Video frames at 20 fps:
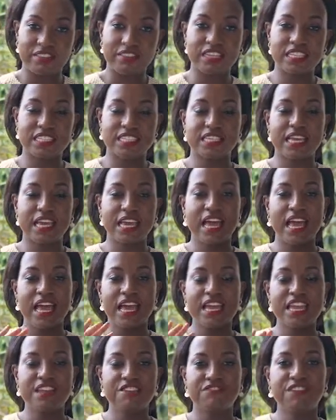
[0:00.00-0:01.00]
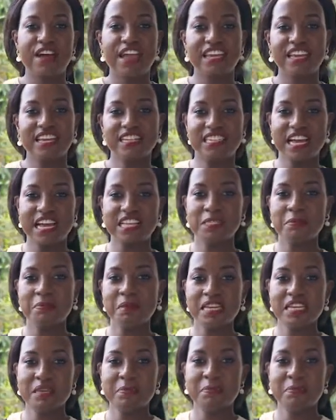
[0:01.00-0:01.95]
they say, if I get as many